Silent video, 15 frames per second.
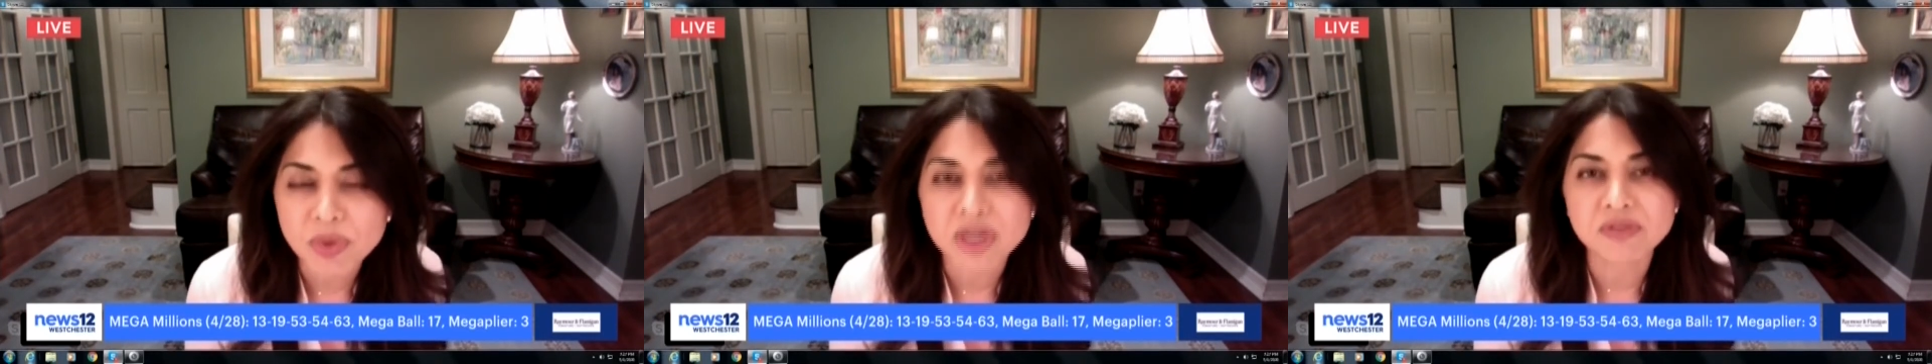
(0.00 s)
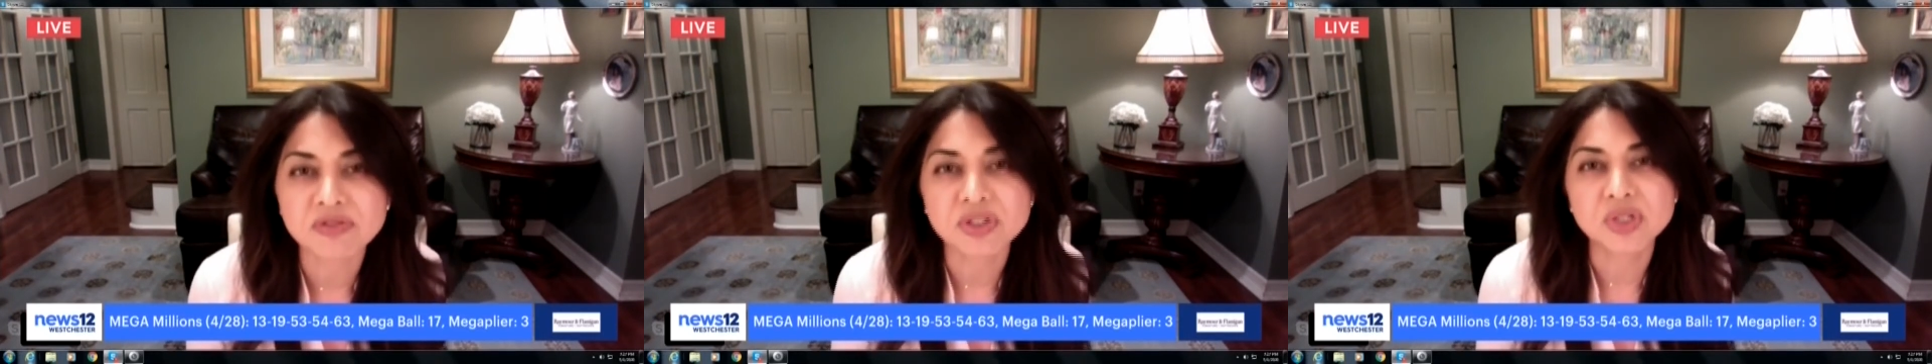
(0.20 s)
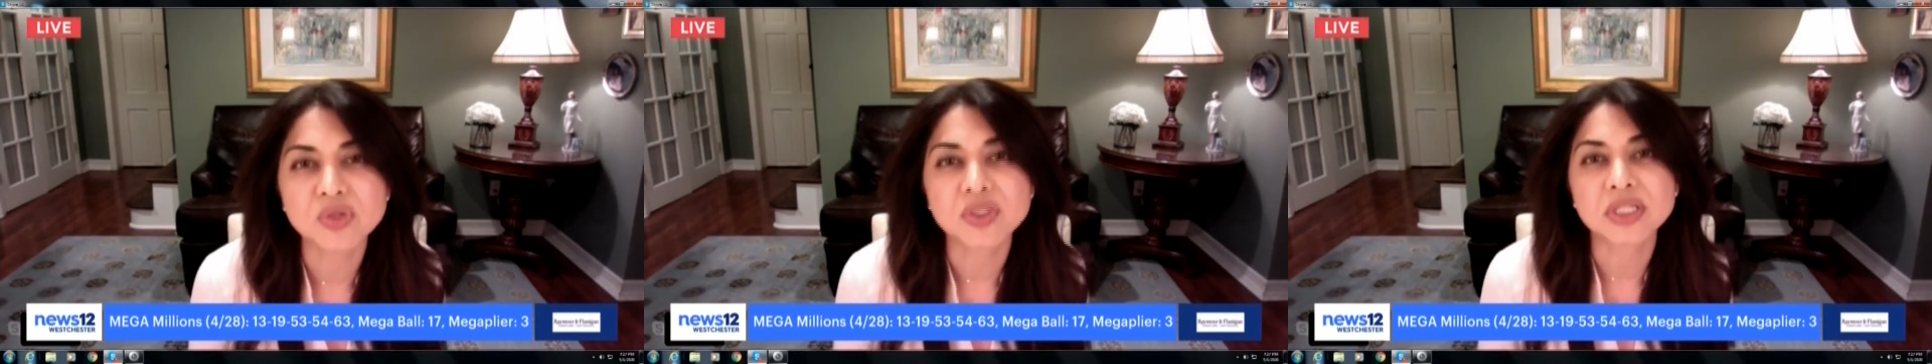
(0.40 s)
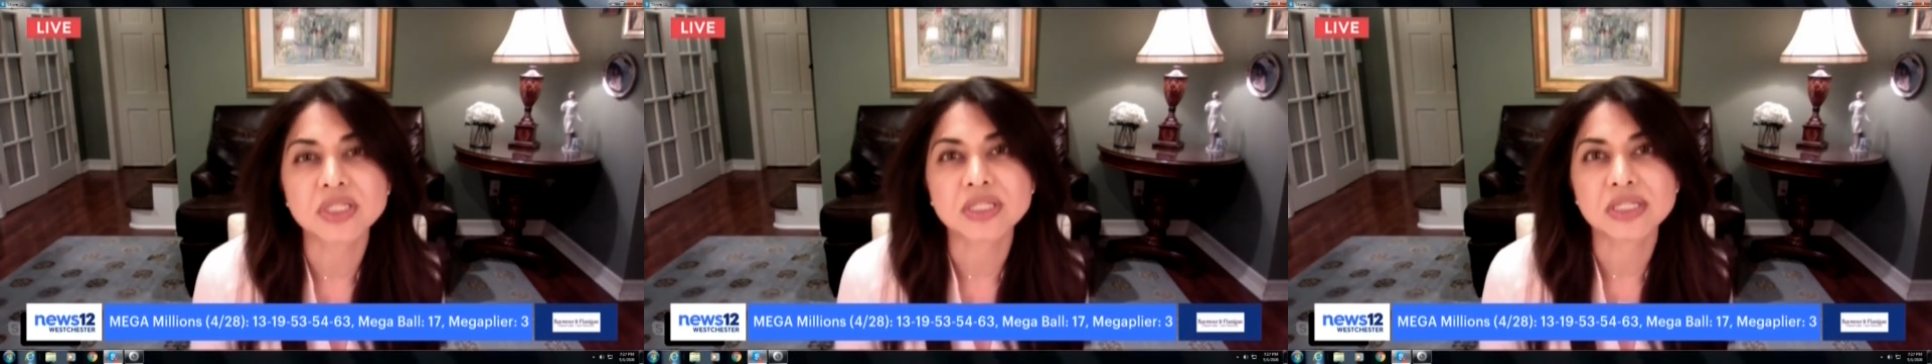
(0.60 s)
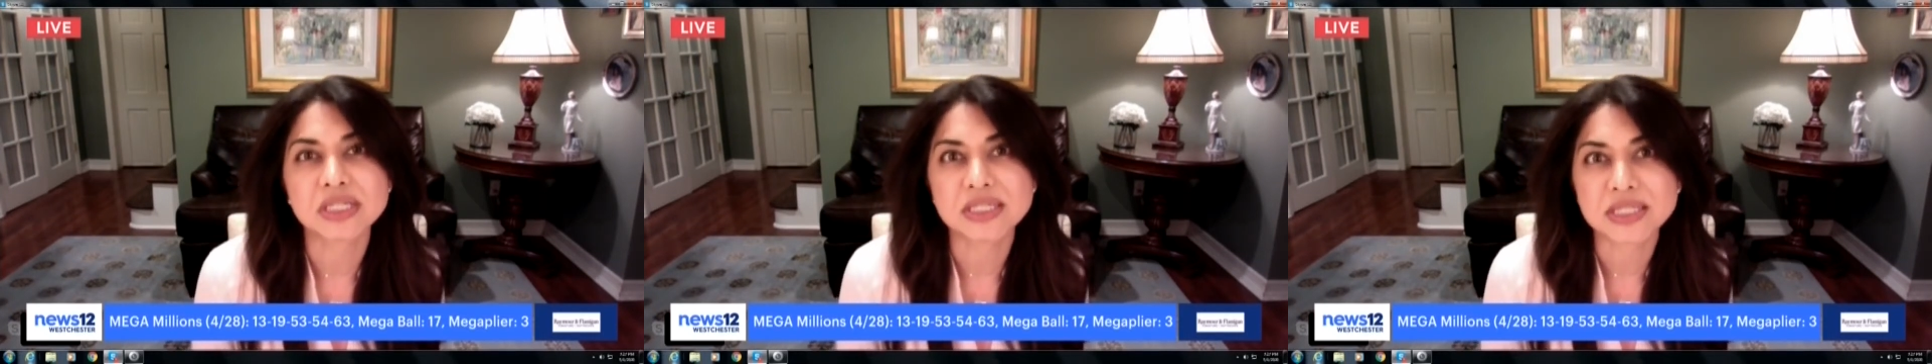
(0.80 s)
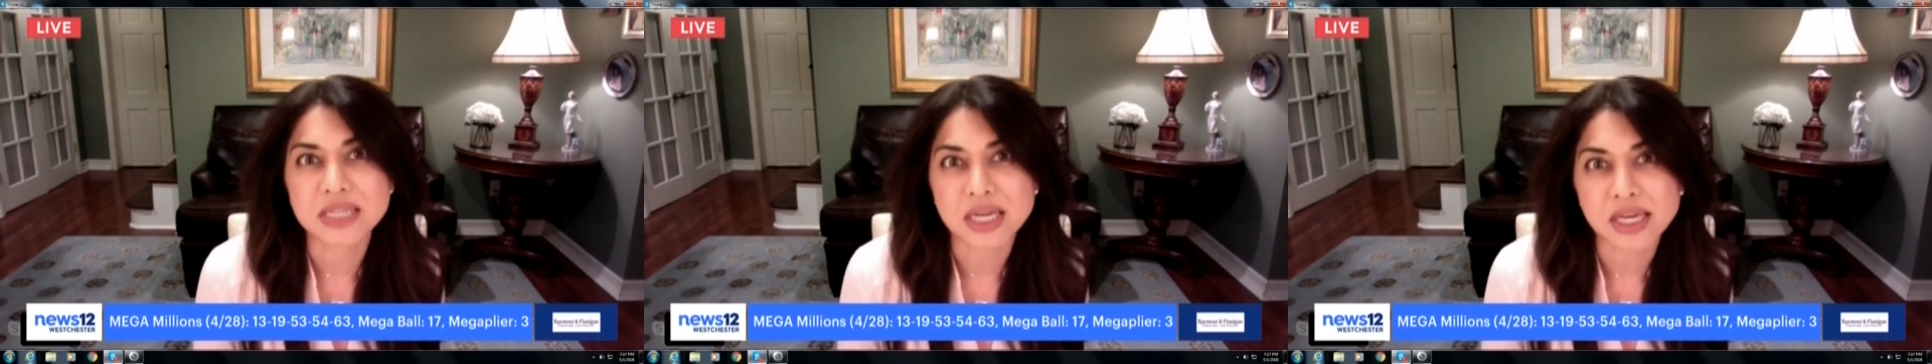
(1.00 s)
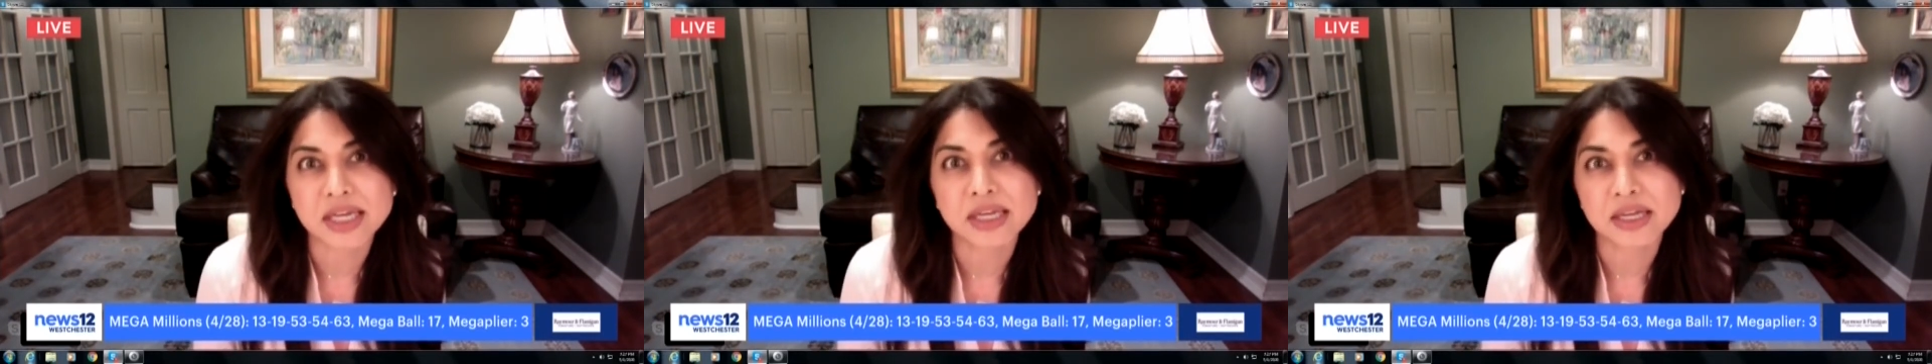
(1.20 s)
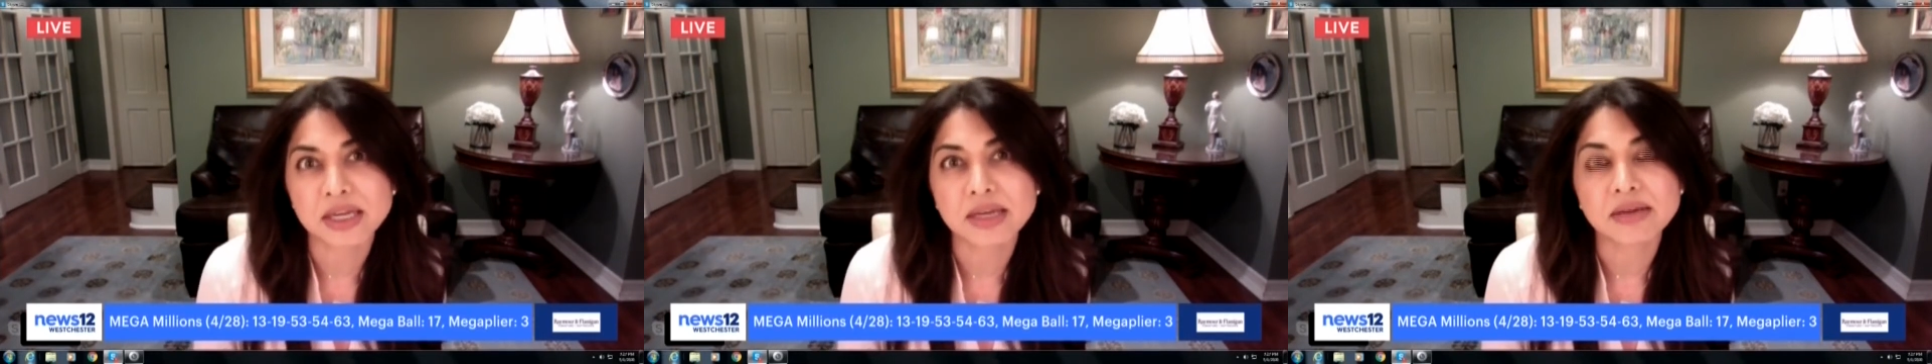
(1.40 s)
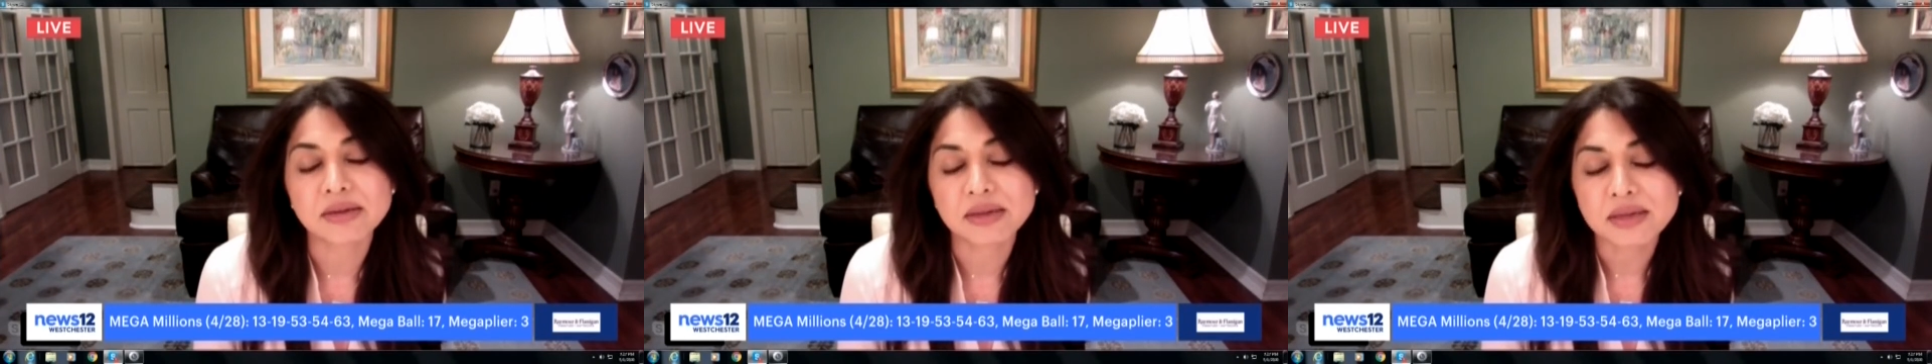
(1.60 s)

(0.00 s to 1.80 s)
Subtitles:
it reduces anxiety.